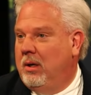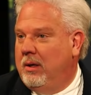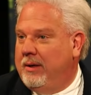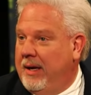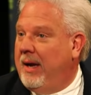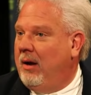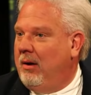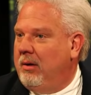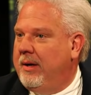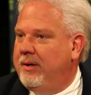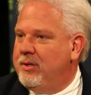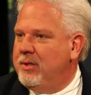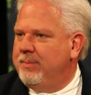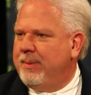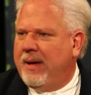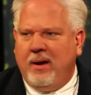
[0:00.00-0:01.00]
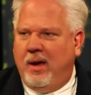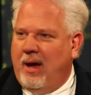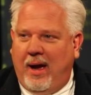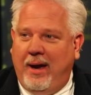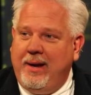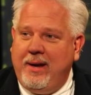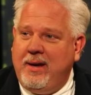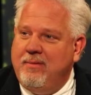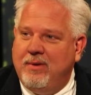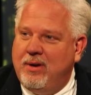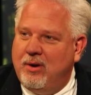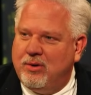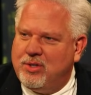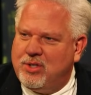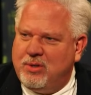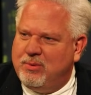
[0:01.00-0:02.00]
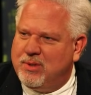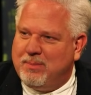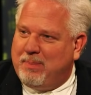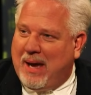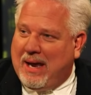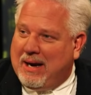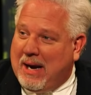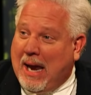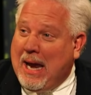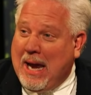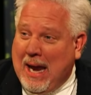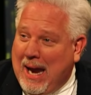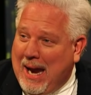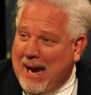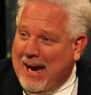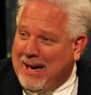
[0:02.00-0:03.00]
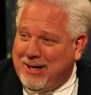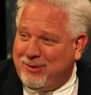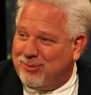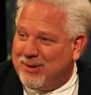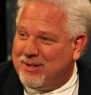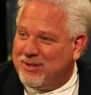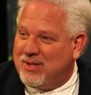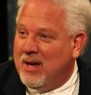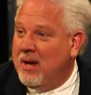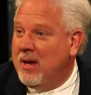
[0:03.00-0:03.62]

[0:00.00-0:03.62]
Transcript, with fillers: yeah, okay, she's black. I didn't even notice she was a bad actress,